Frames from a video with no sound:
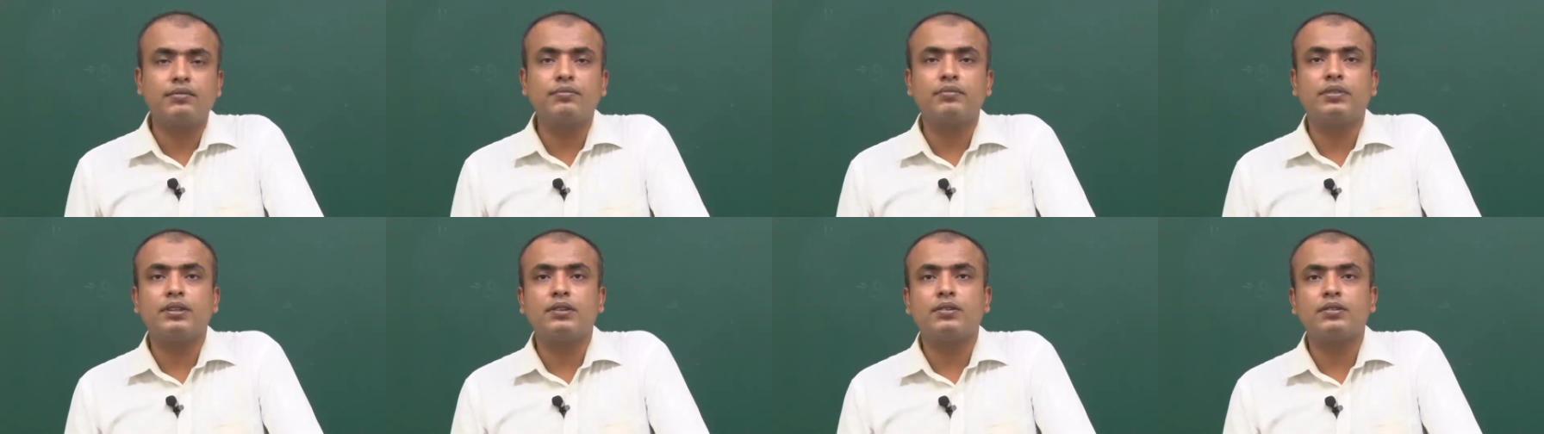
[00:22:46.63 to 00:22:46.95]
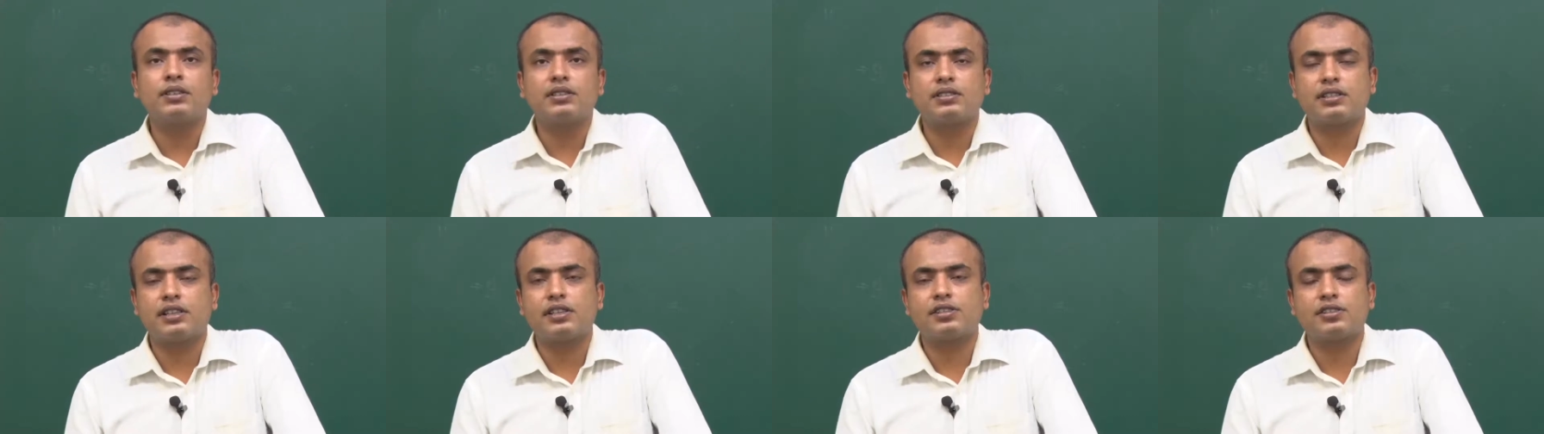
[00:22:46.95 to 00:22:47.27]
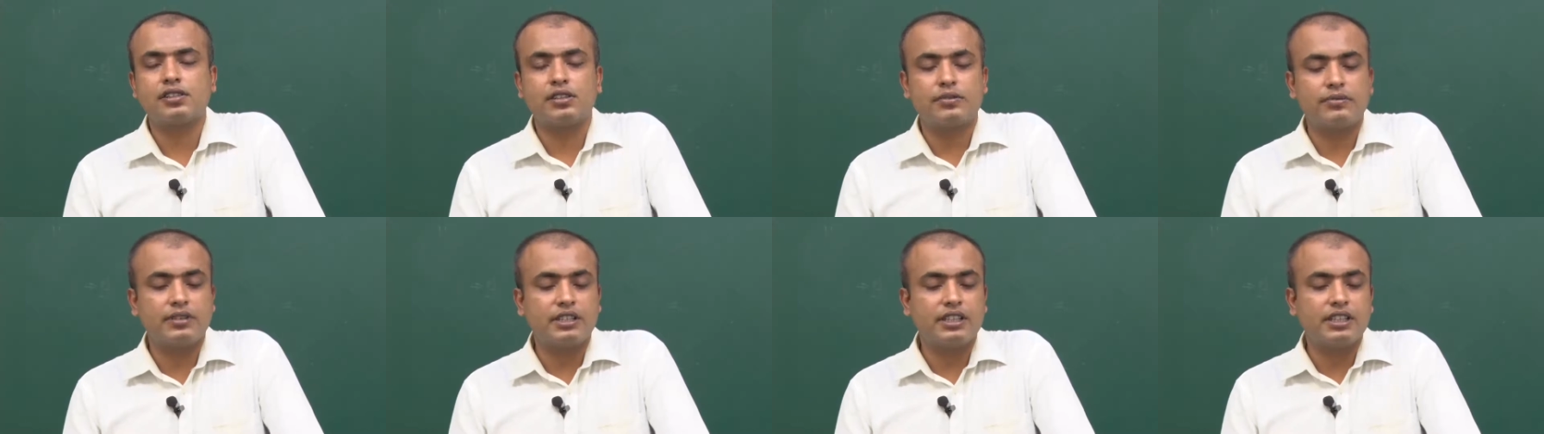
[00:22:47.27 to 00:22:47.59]
below the section
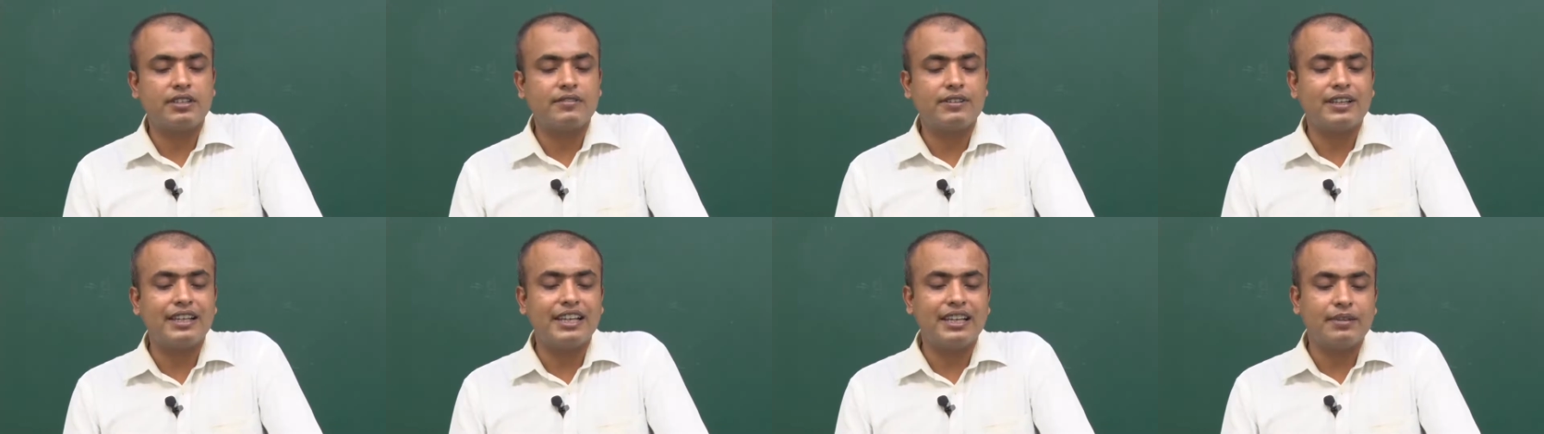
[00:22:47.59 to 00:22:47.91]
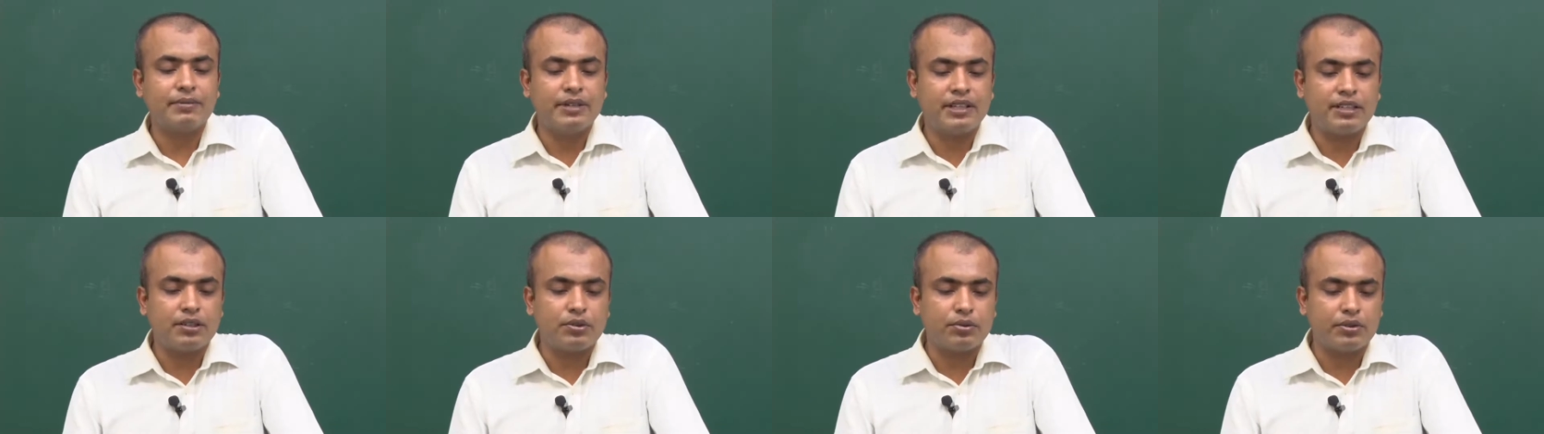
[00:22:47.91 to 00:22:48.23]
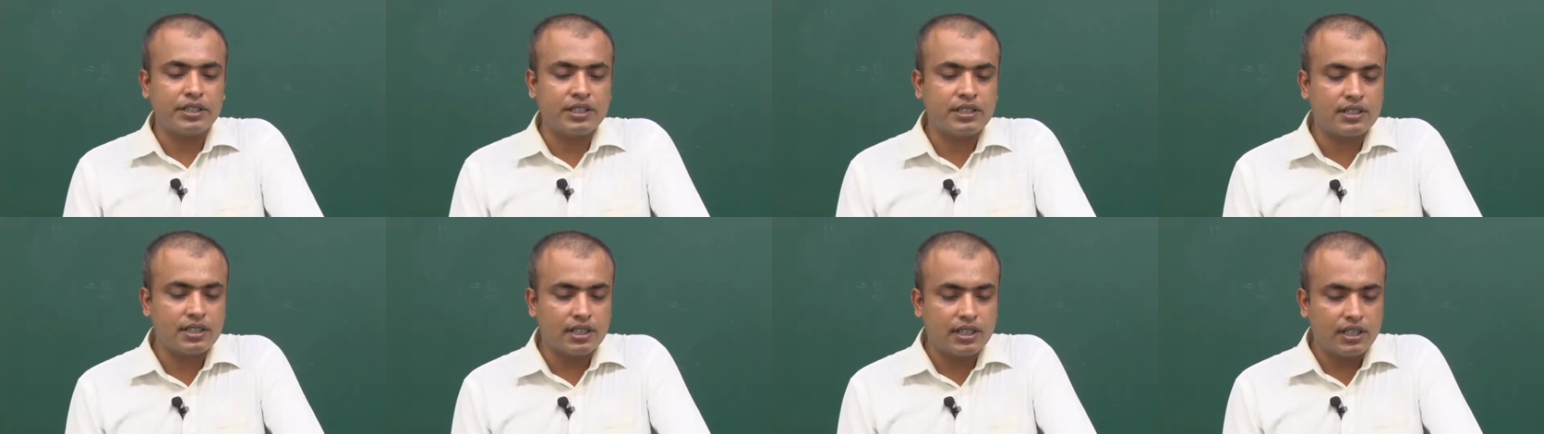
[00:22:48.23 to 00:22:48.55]
you will give a label to
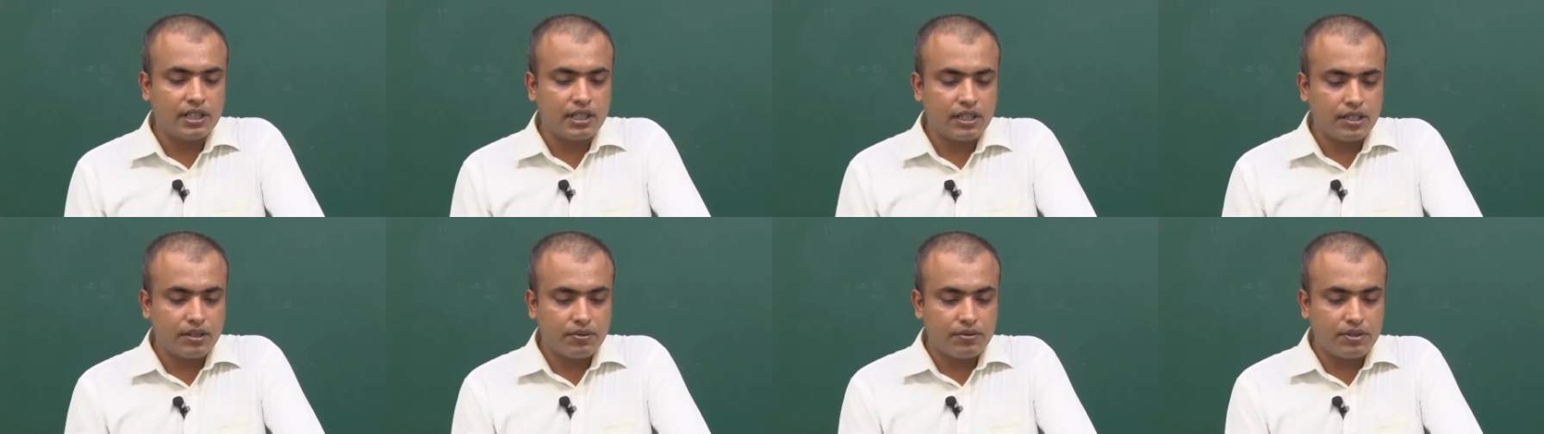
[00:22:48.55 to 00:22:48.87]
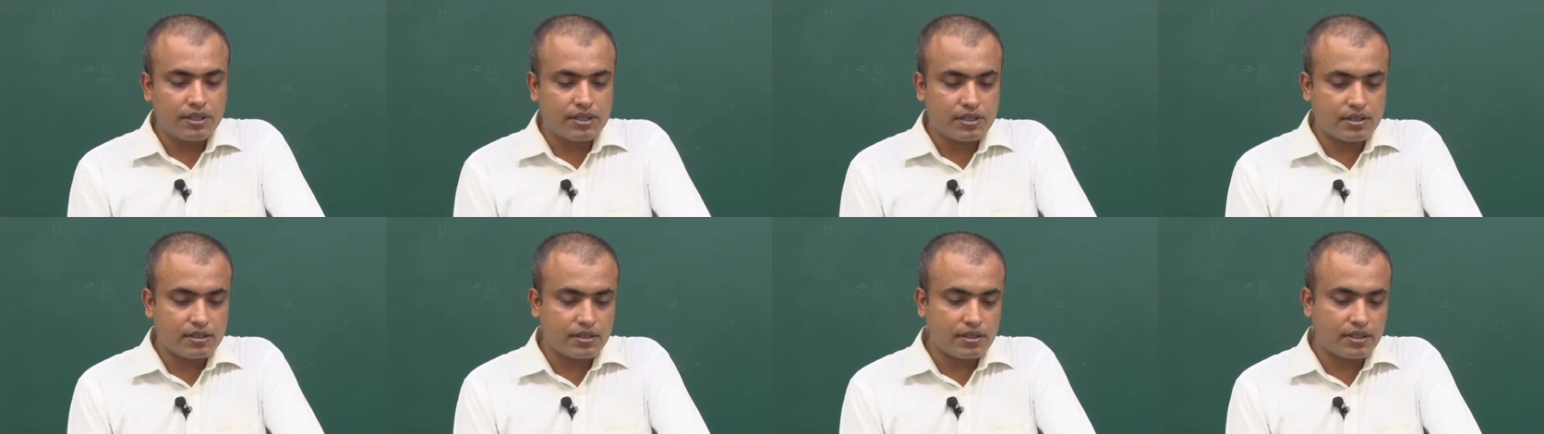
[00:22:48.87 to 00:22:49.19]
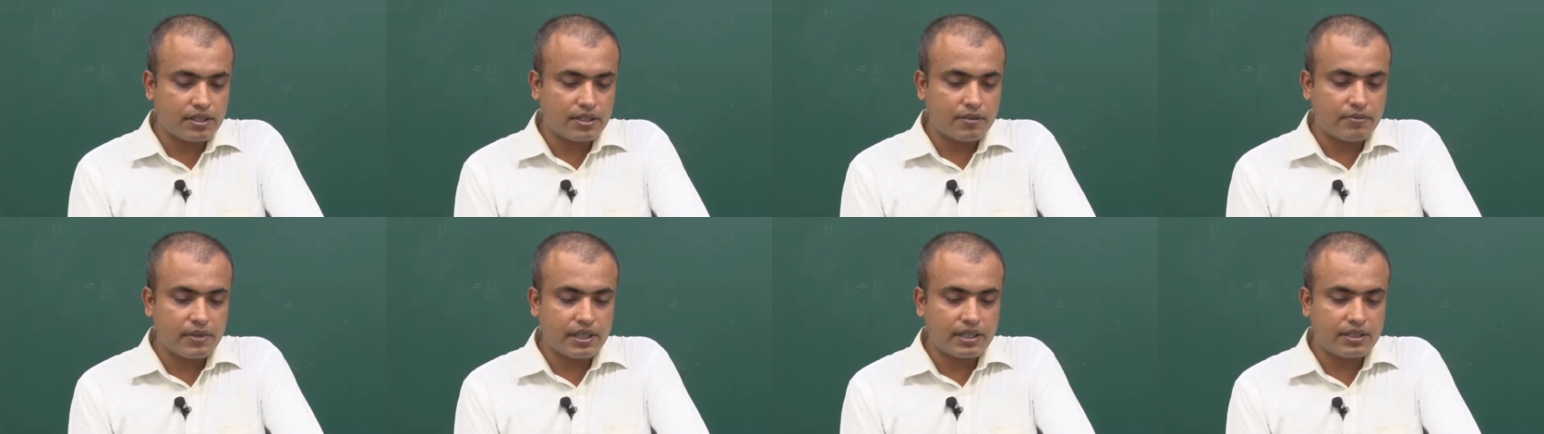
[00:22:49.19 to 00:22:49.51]
it, which is
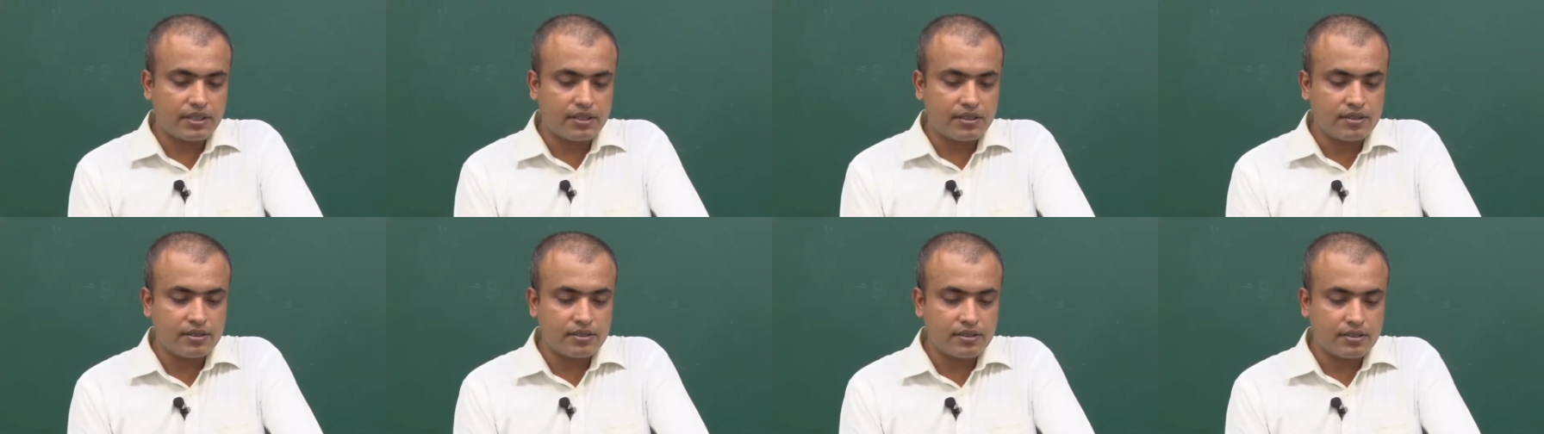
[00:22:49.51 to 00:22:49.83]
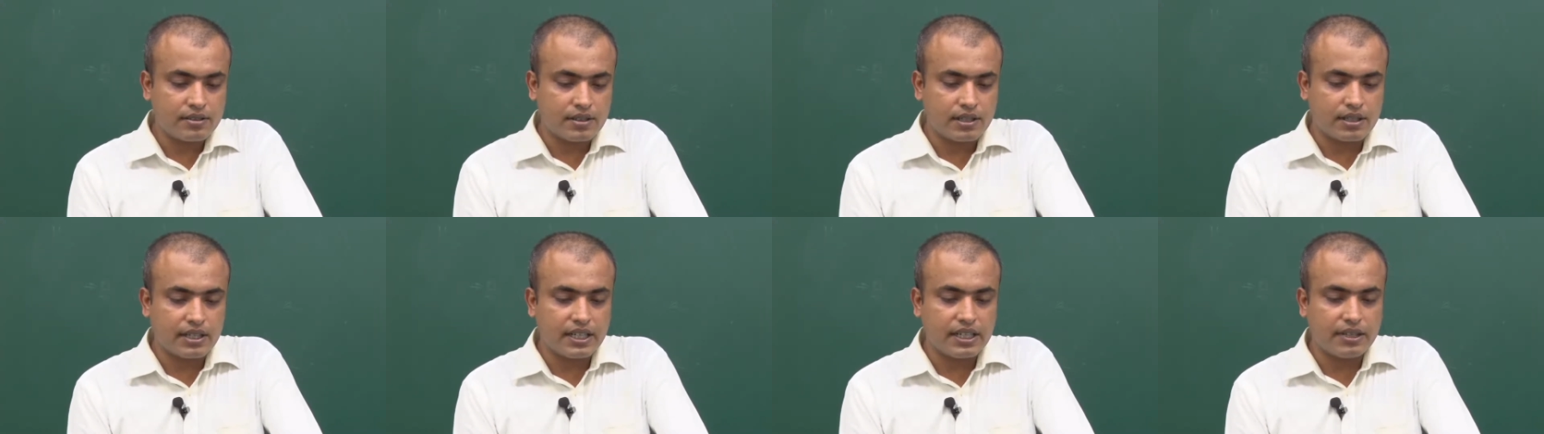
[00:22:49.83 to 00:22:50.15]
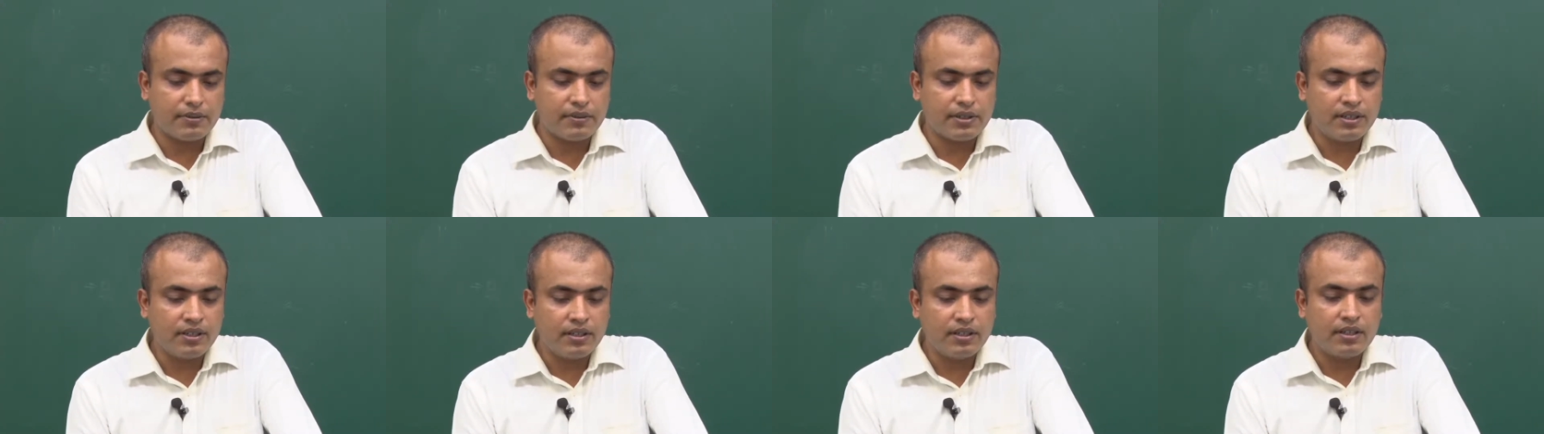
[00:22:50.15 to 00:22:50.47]
written by this, that
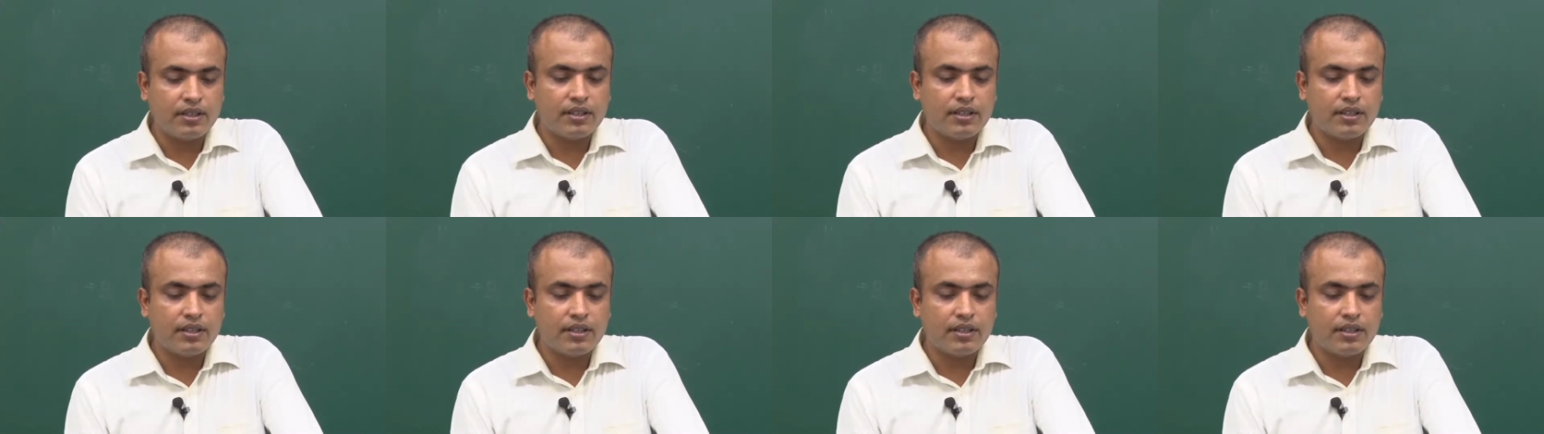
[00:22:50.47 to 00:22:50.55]
label.